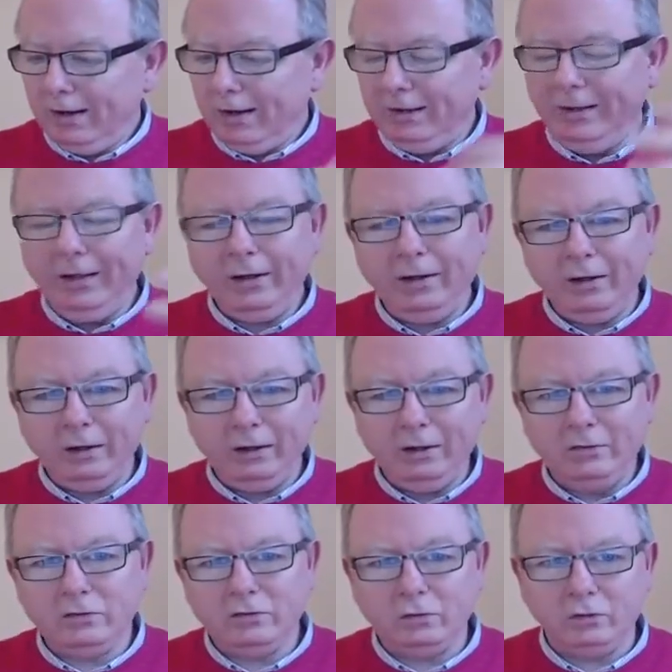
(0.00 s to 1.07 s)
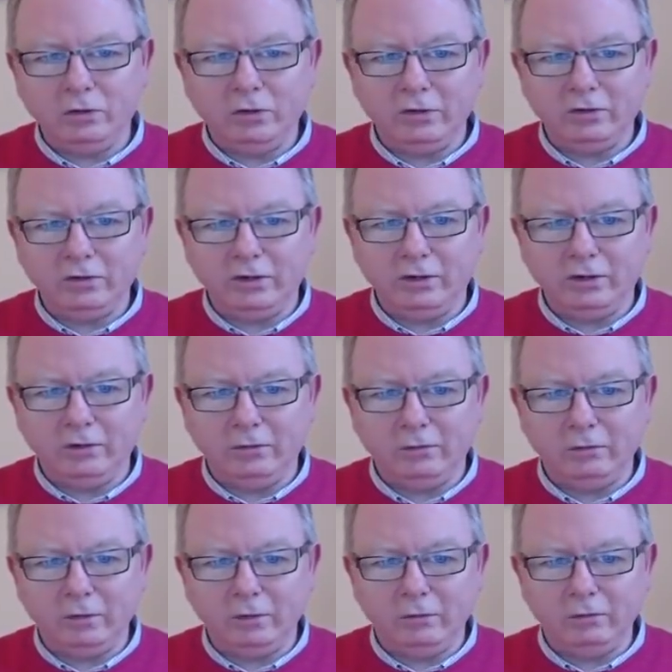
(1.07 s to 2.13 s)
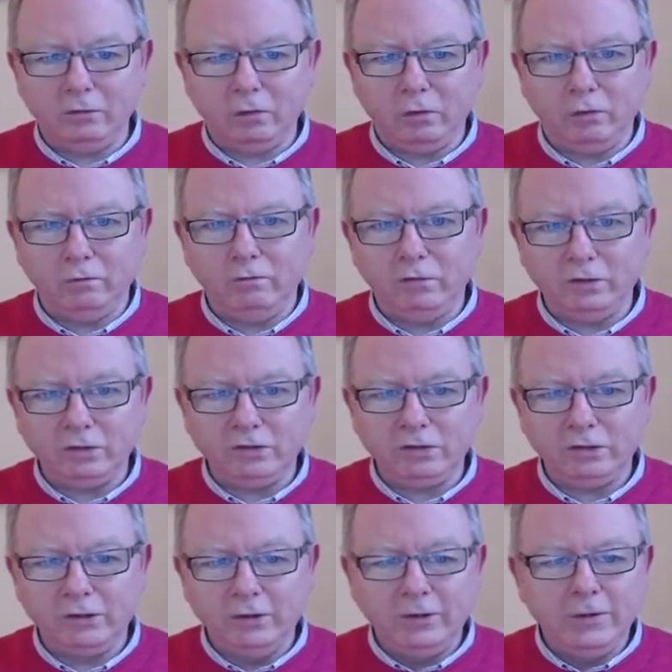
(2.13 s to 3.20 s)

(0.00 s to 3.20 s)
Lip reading: And that kind of leads us on to this idea of confidence.